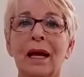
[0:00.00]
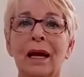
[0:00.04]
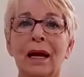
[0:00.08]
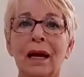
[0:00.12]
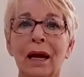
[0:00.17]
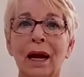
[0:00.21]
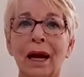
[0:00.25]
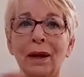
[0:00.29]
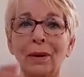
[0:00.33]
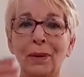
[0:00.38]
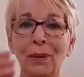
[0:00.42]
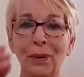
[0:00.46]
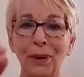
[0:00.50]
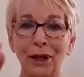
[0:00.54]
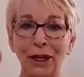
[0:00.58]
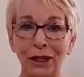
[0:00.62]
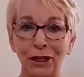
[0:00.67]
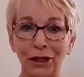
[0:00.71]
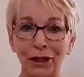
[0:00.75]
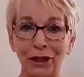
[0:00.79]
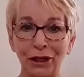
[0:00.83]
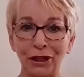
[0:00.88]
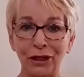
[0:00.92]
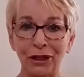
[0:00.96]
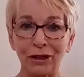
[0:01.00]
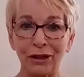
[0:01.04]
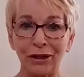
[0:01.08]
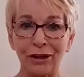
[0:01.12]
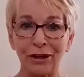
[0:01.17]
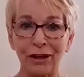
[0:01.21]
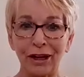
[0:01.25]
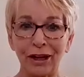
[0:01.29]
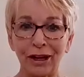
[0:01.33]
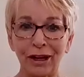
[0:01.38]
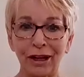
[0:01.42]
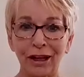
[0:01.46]
I wish
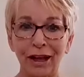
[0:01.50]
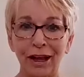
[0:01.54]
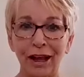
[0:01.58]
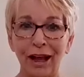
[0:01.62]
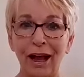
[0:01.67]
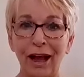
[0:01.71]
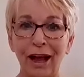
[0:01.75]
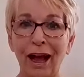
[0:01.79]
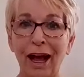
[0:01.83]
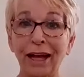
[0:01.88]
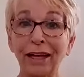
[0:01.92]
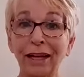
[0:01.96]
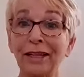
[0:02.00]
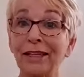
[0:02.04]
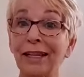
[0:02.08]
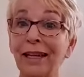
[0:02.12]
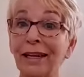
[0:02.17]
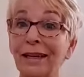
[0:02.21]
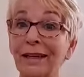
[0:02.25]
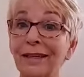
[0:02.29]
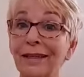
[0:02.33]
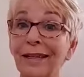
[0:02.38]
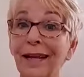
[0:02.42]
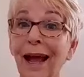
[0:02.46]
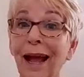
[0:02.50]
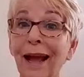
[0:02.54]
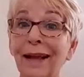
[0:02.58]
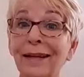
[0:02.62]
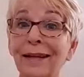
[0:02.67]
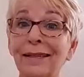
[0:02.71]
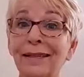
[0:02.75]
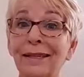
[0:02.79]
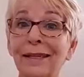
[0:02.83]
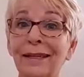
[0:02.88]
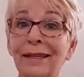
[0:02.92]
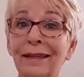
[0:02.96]
I could take a
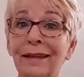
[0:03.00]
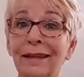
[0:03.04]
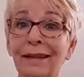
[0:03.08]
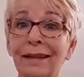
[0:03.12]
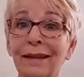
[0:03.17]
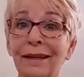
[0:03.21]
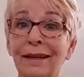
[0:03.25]
taxi